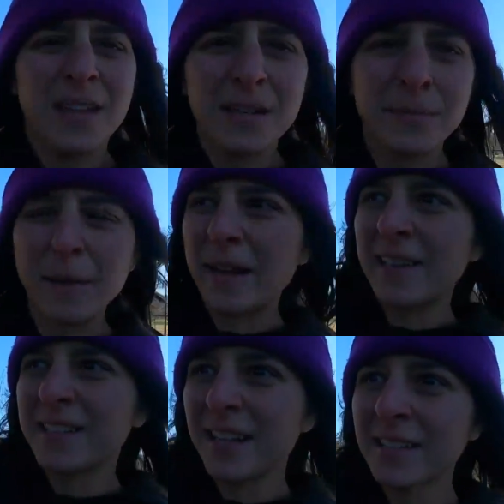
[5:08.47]
That doesn't make
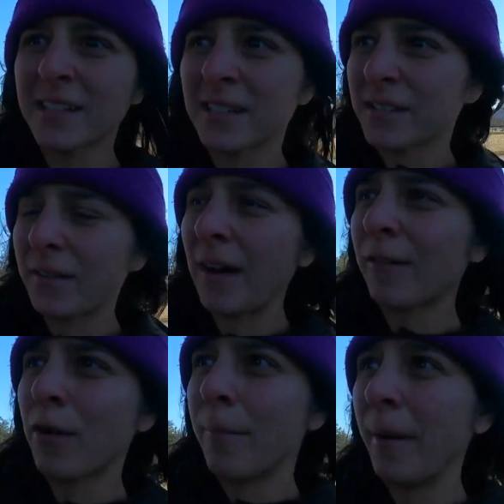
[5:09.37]
any sense, because if I
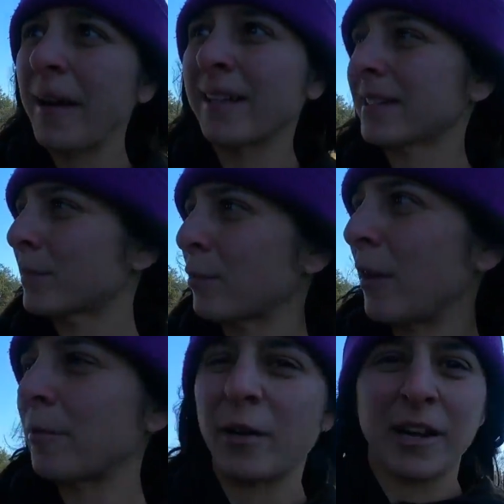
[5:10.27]
rode a bike, this is where
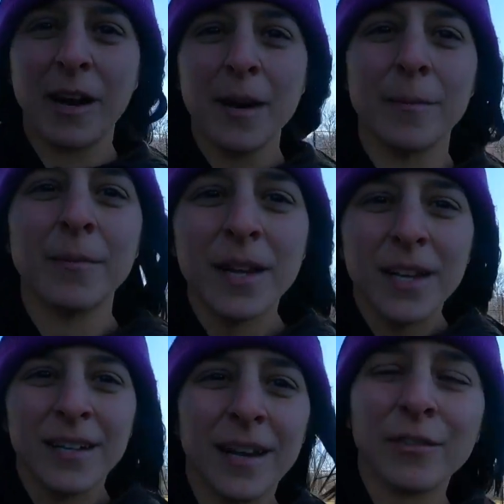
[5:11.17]
I'd want to come.
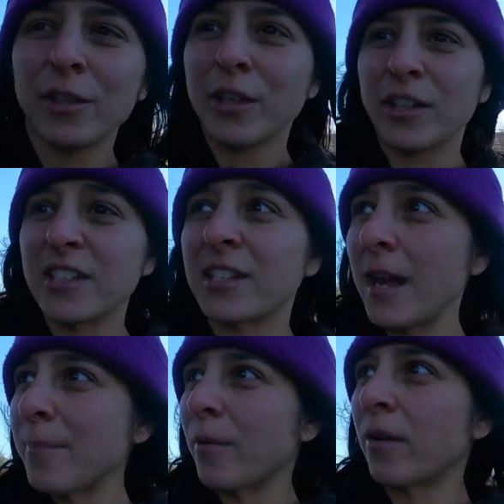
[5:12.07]
Not really on a
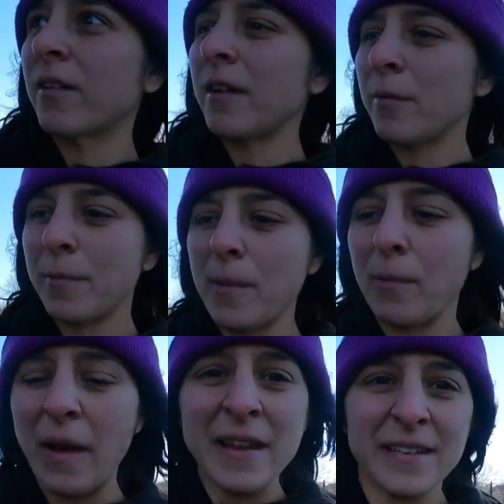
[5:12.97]
skateboard. It would be
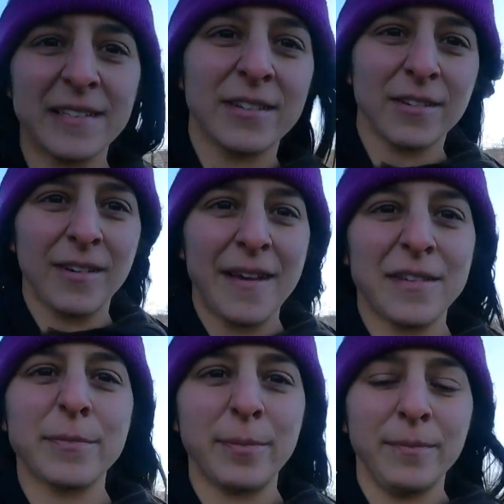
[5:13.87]
way easier to ride
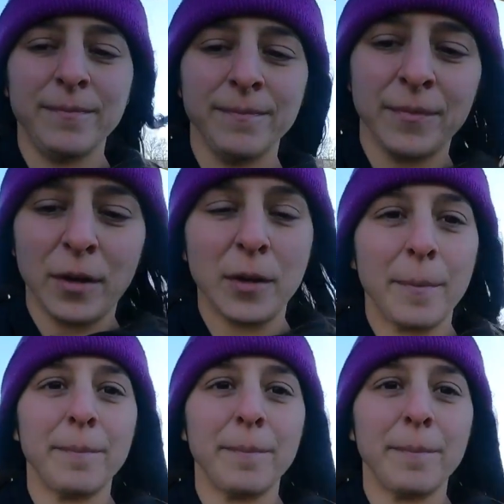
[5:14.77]
this on a